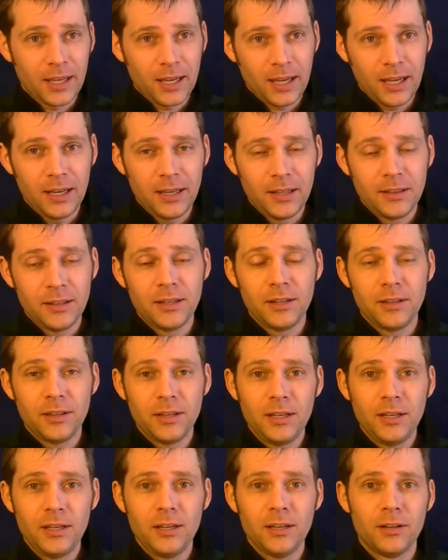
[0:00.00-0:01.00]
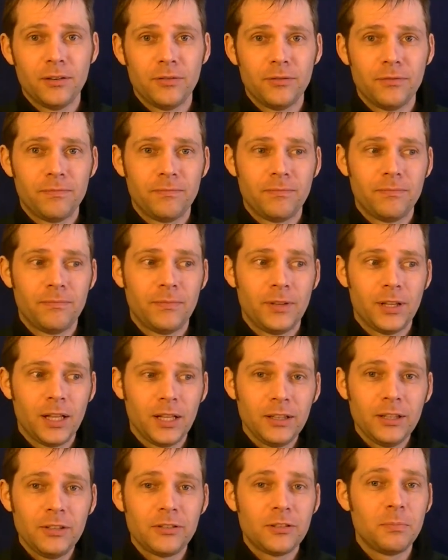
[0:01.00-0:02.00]
in the
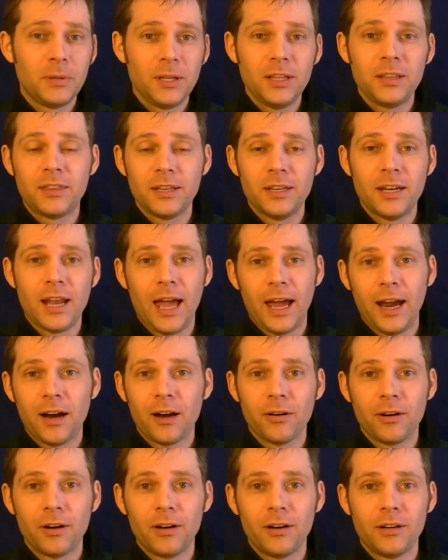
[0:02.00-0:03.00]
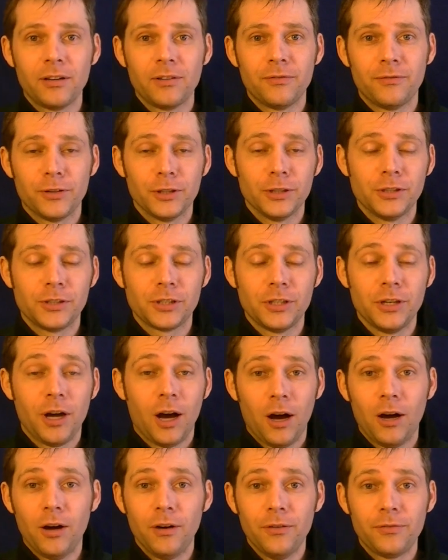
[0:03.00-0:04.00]
Elizabethan era version
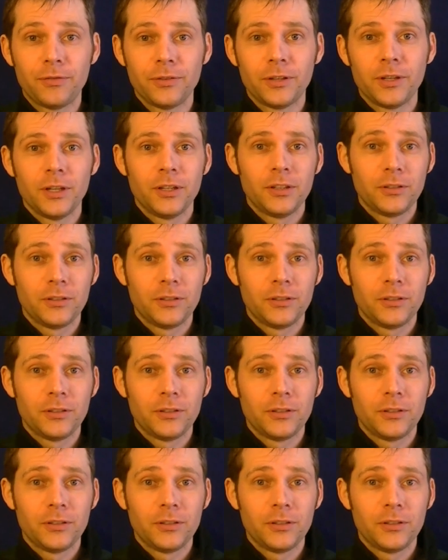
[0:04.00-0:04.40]
of